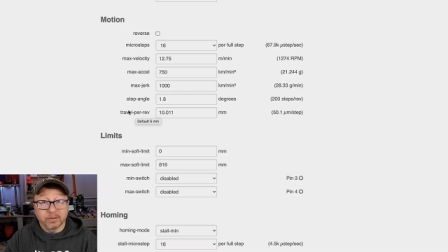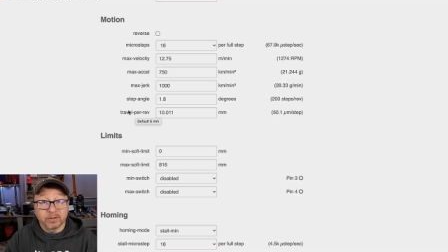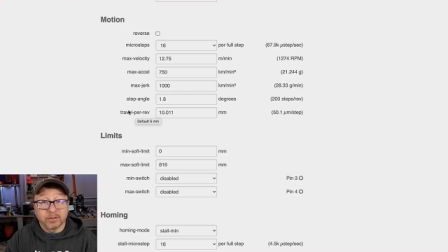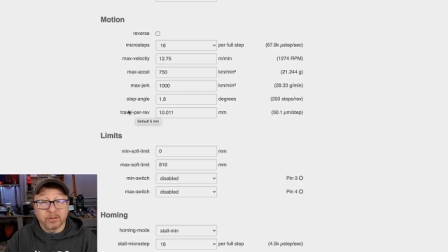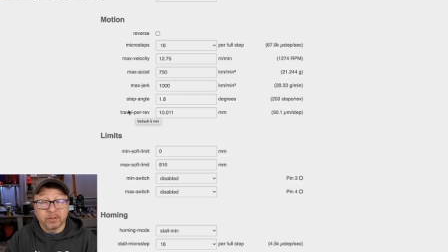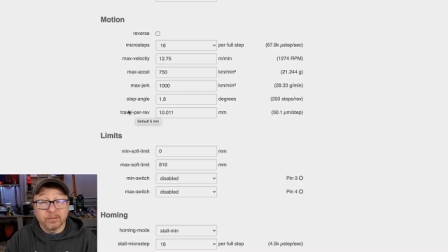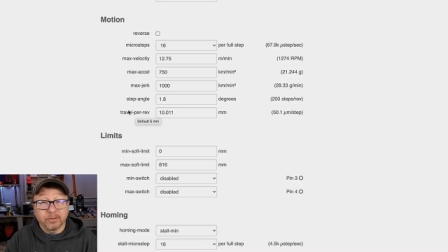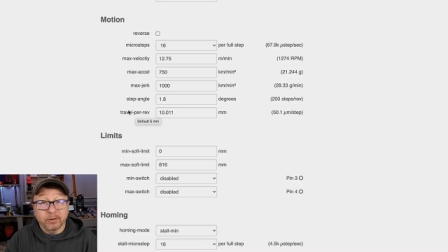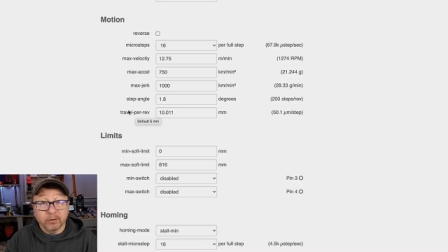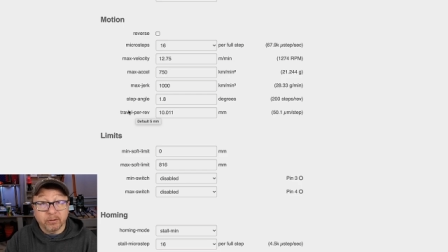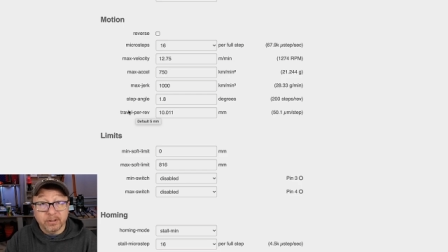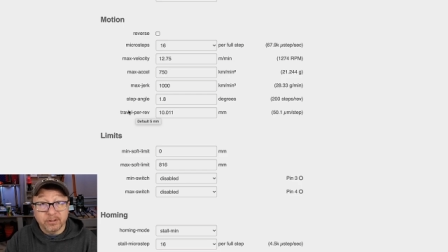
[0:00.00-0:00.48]
So
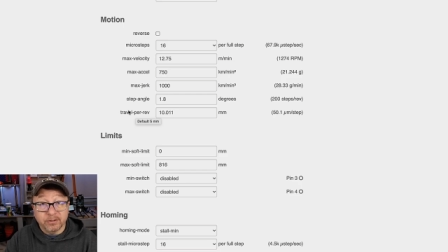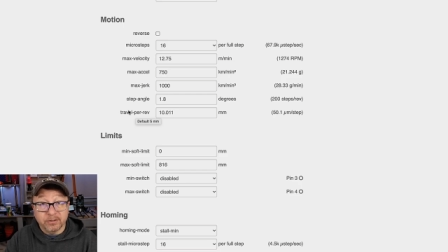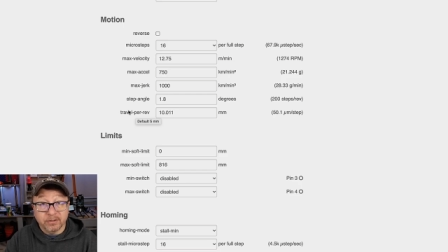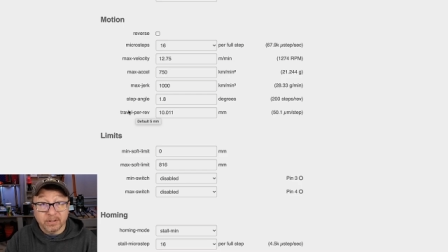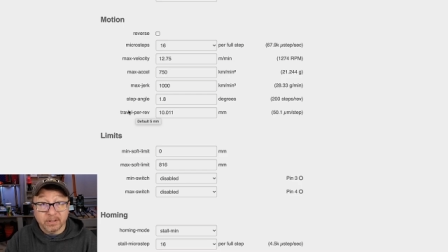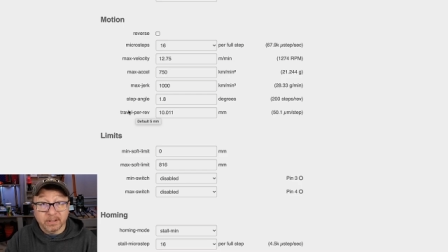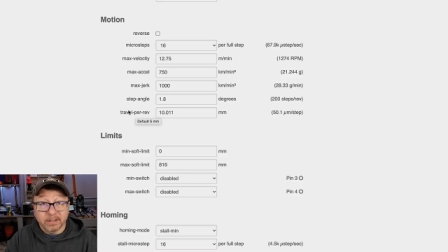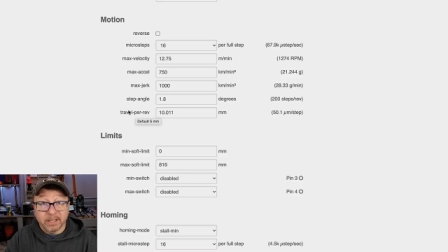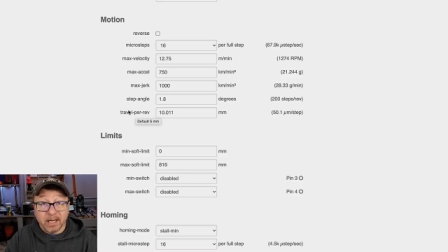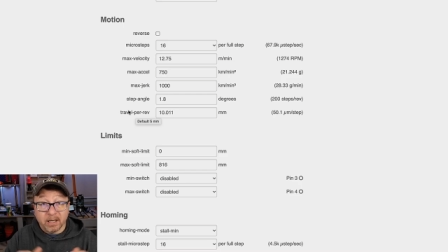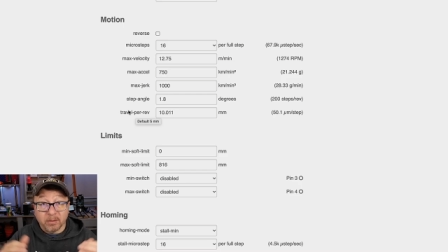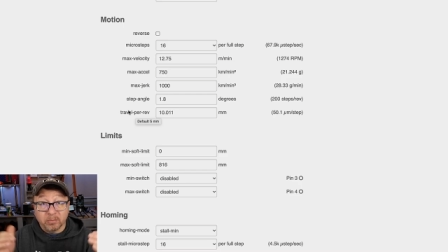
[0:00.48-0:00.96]
if you're interested
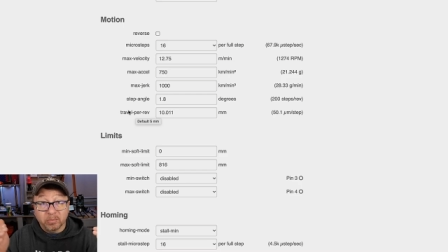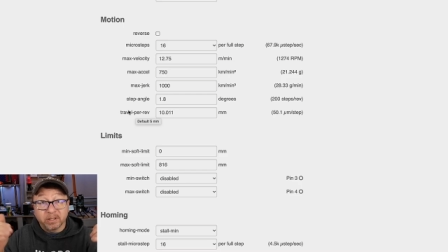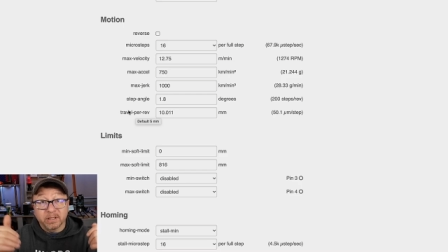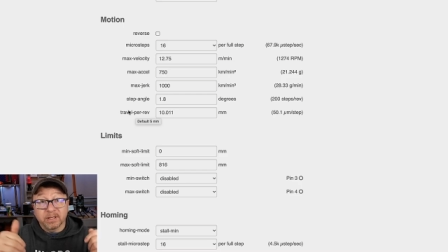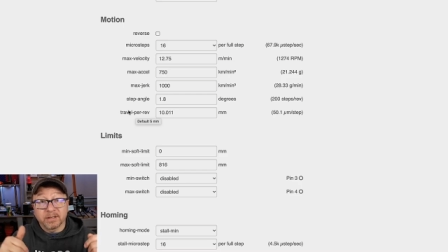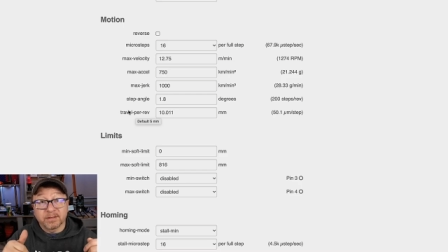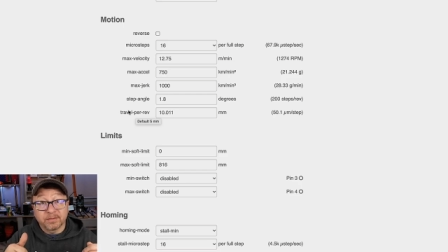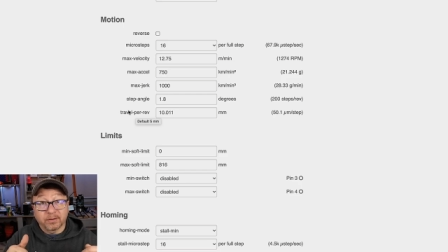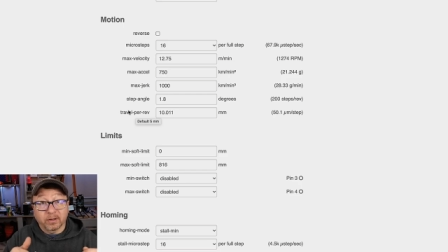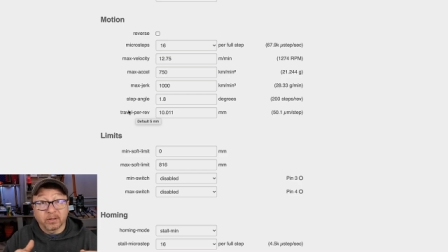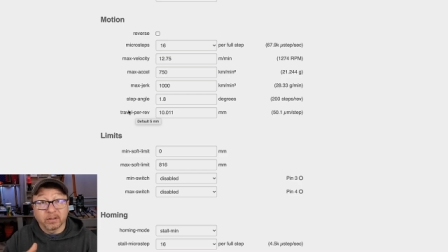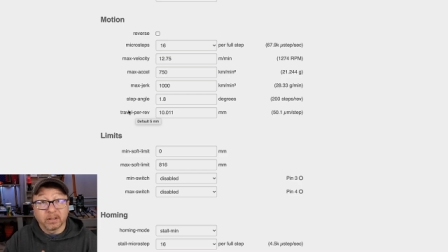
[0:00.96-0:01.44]
in that,
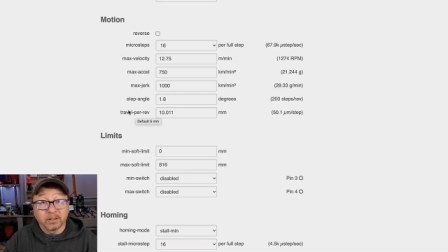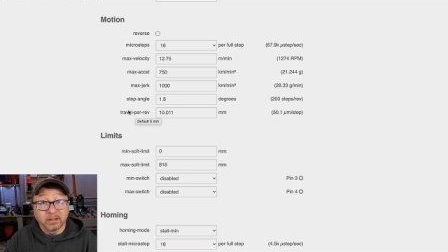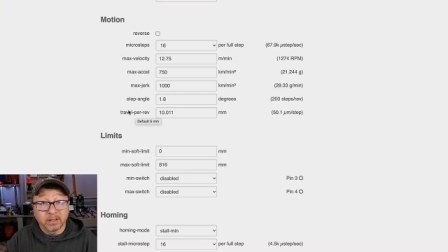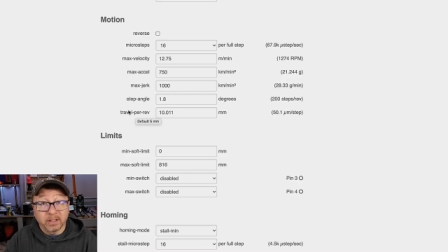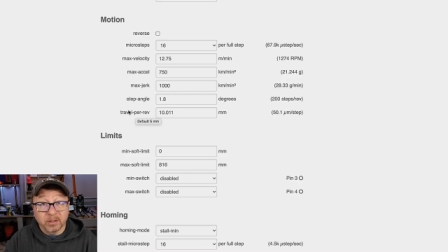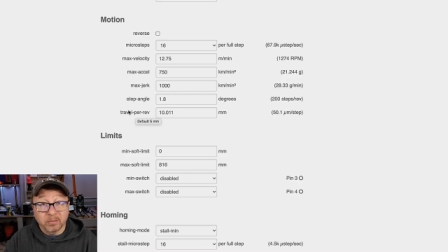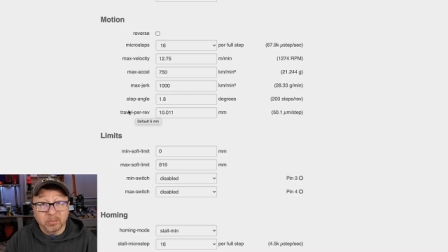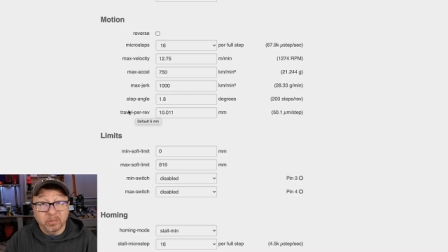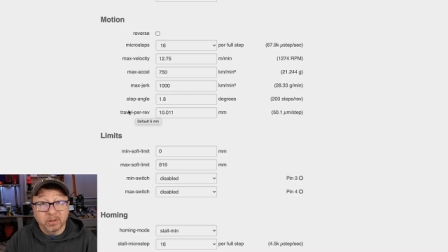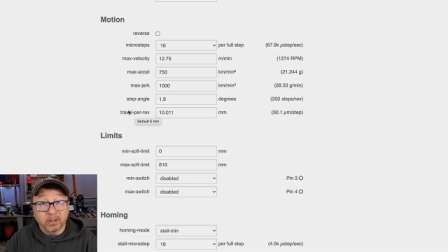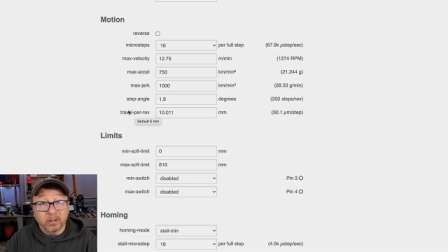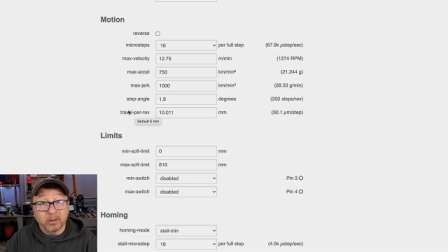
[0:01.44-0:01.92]
please follow the
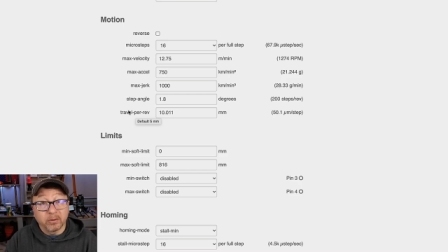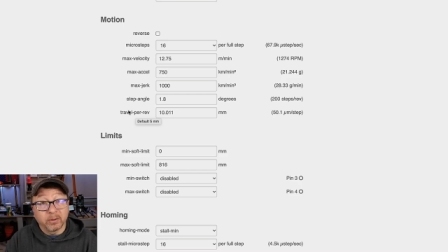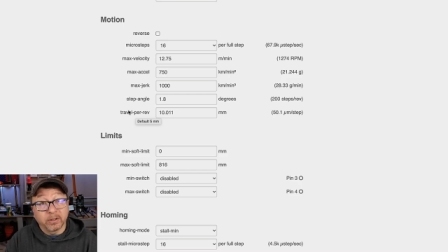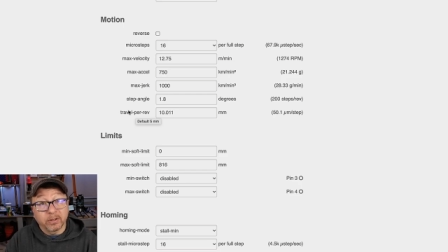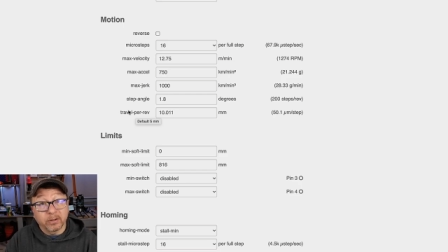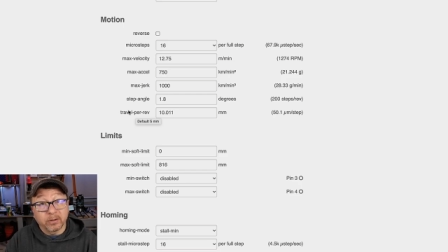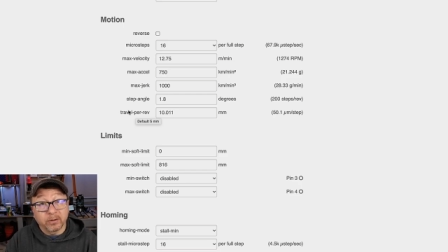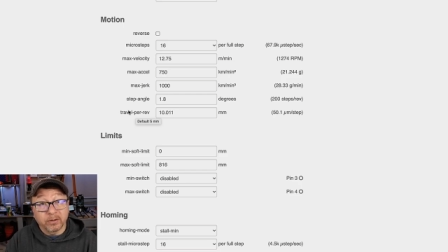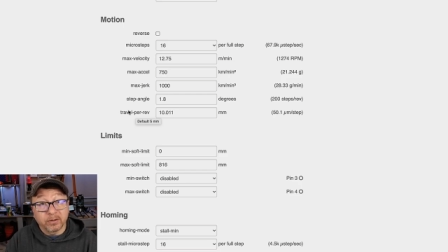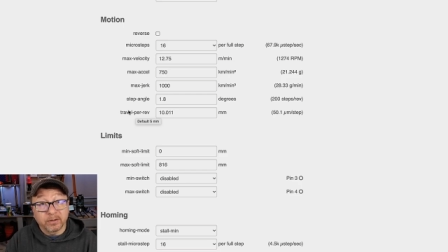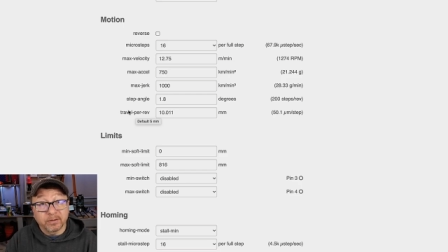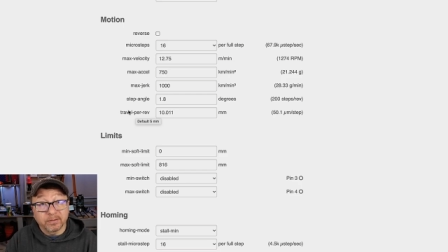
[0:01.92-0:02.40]
link below and
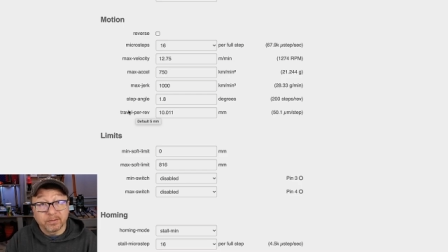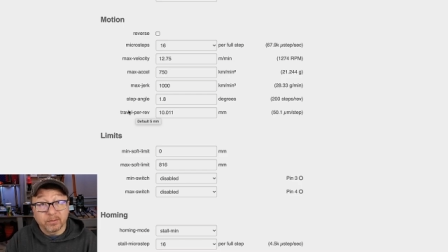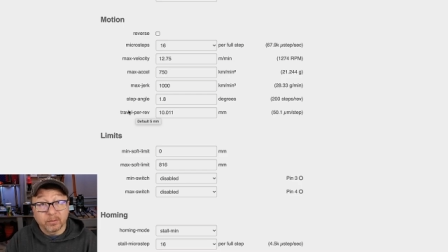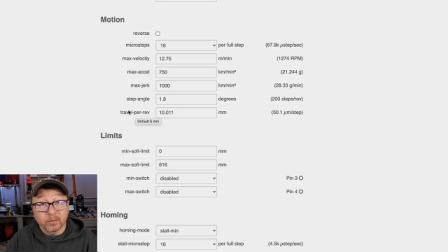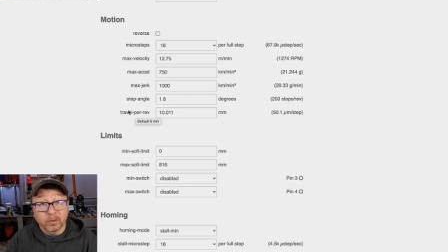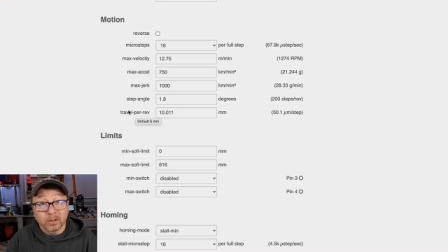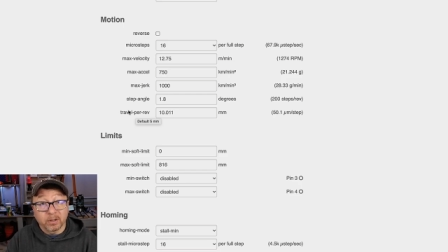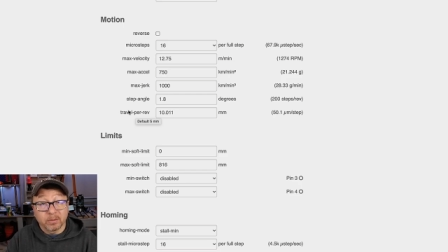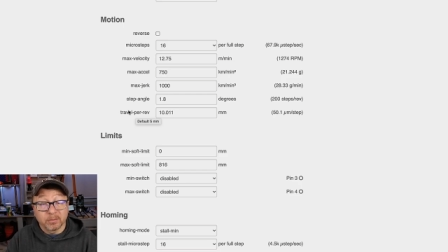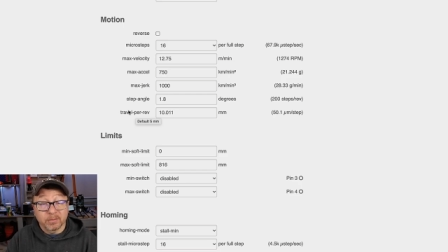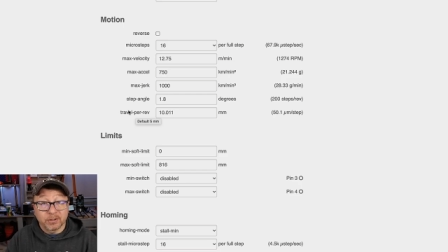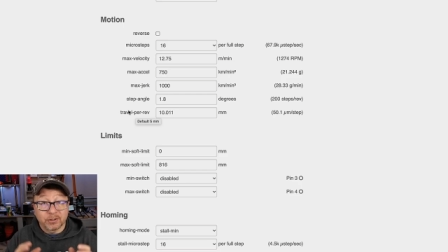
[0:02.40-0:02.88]
go to the
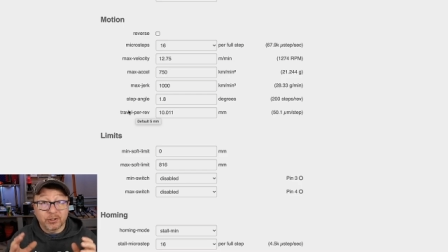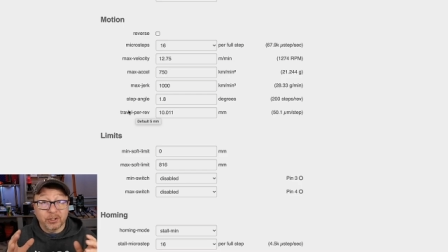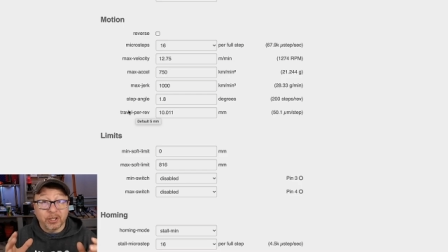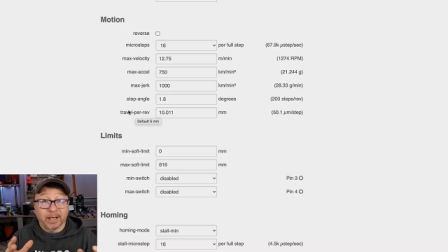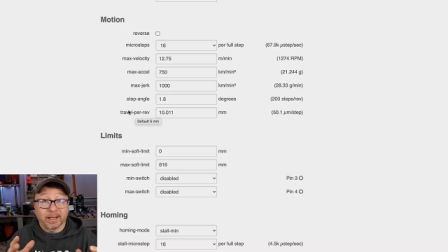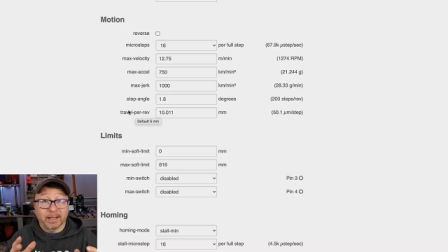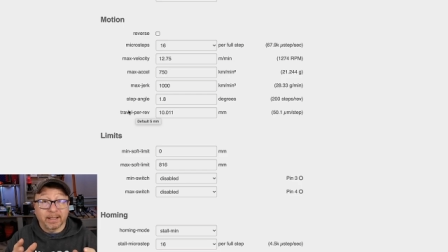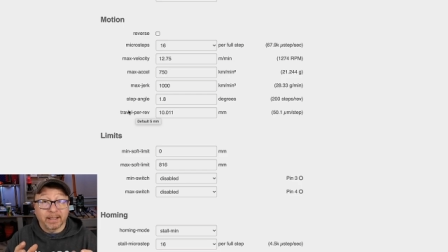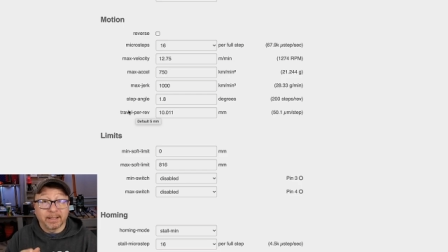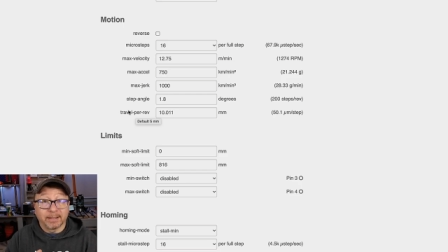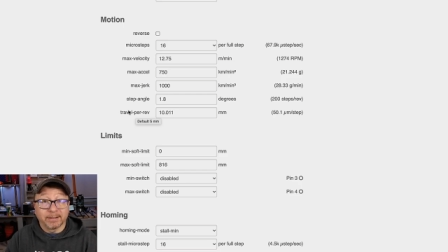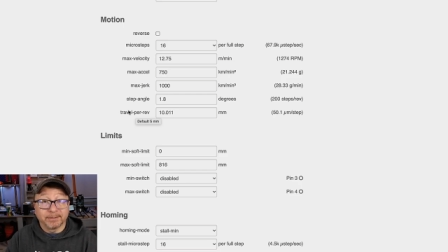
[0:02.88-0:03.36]
forums, check
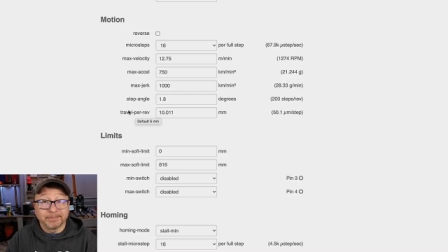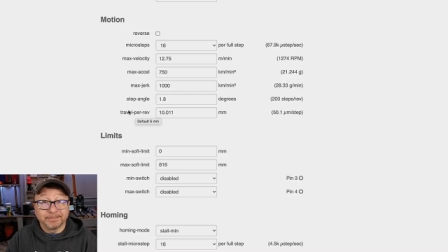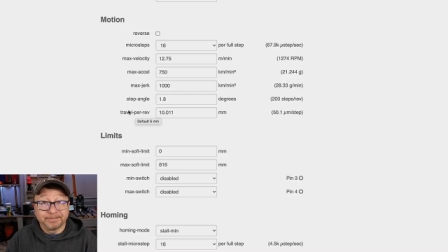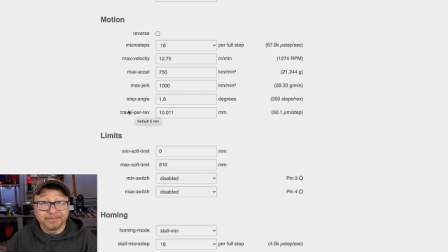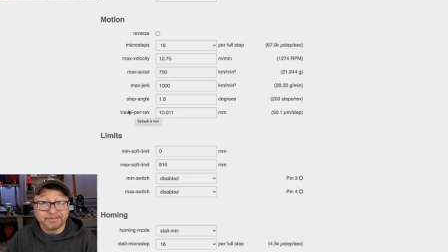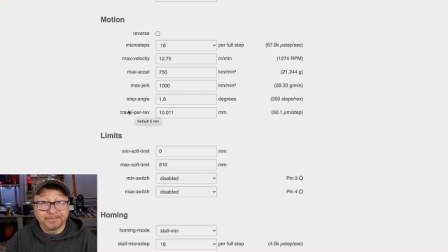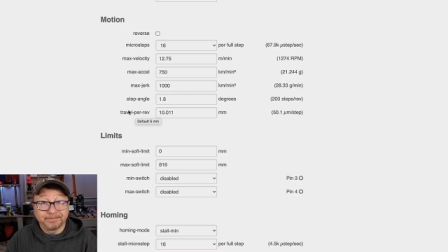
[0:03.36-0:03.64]
it out.